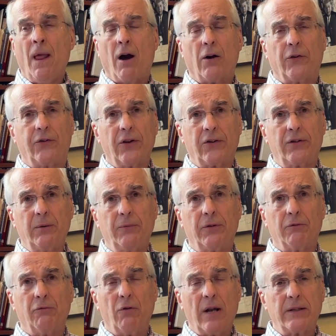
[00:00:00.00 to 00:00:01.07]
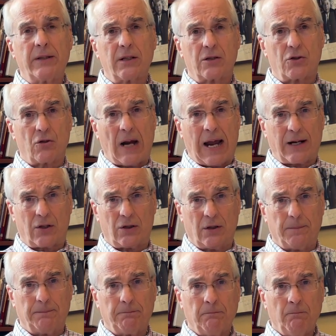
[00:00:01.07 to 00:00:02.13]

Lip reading: are systems of rent extraction,